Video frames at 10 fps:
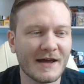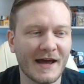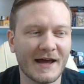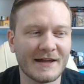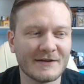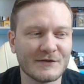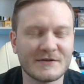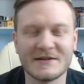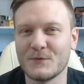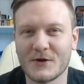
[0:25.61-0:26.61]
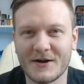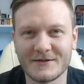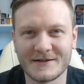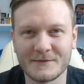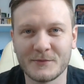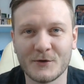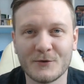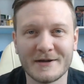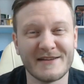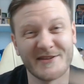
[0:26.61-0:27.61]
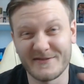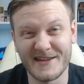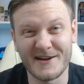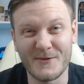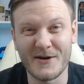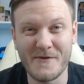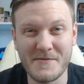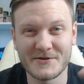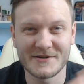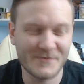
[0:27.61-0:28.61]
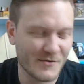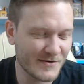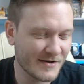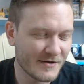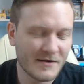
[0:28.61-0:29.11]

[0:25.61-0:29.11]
and seeing what cards I can pull, even if they're quite rubbish at the moment,